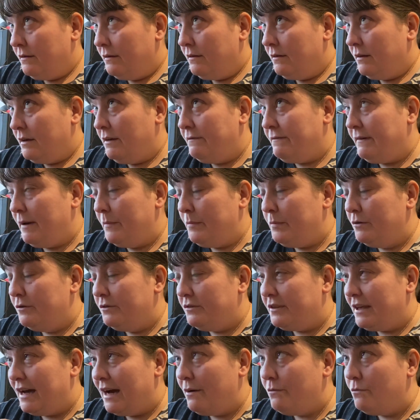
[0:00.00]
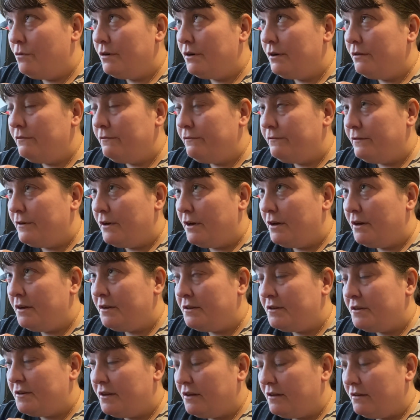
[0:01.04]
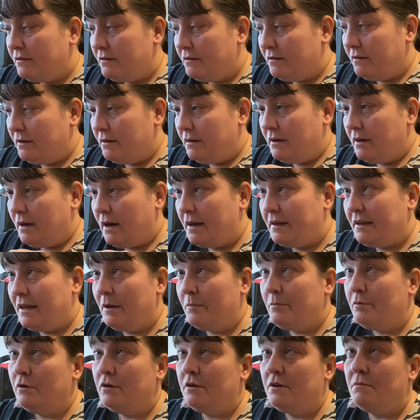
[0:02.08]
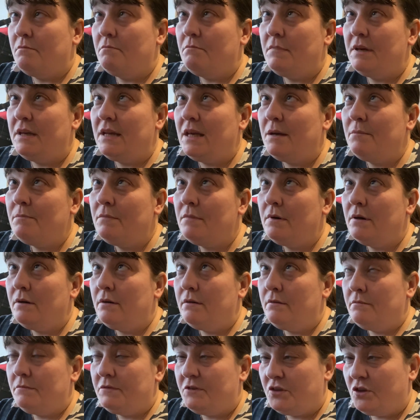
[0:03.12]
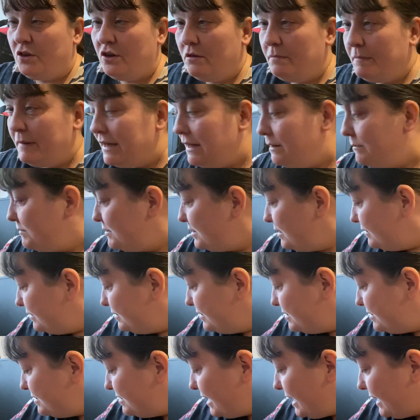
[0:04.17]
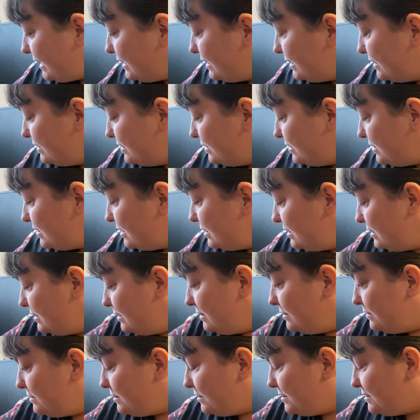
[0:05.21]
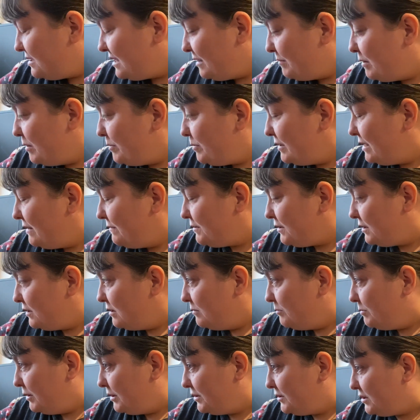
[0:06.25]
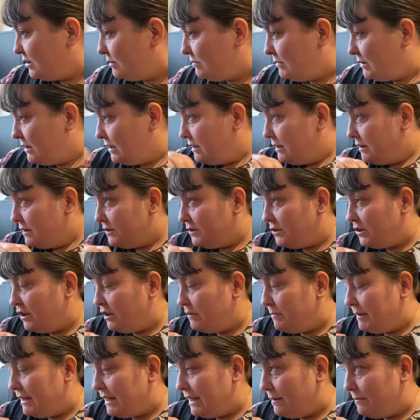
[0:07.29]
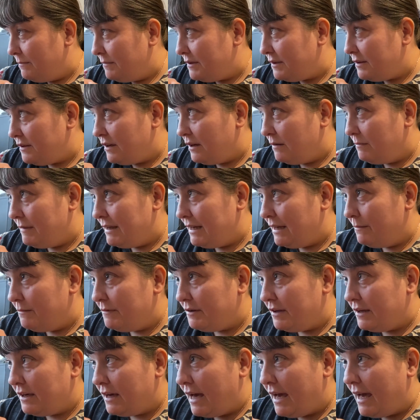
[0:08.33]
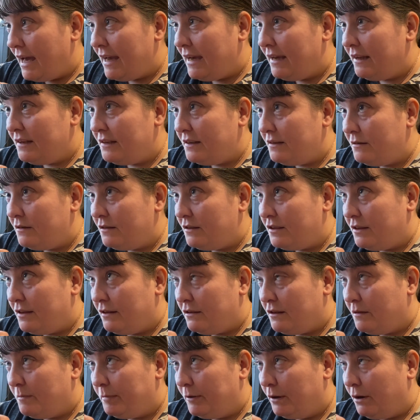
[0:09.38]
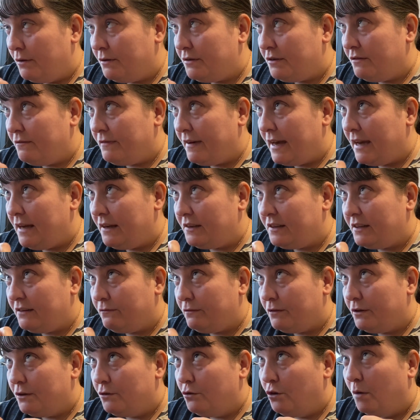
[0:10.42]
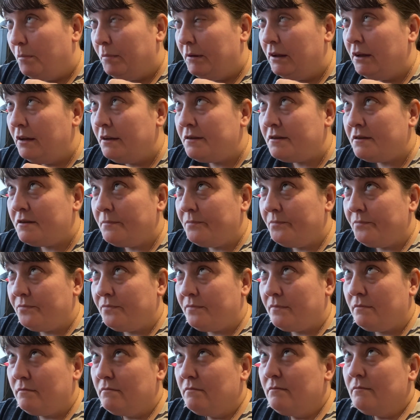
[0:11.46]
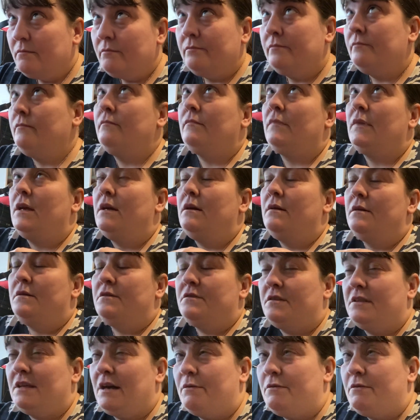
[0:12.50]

if I put that one on first and I put the two minims on second. So the semi-briefs on the bottom, 2 minims. So your minims are your 8, the blocks of 8 different knobbles. So that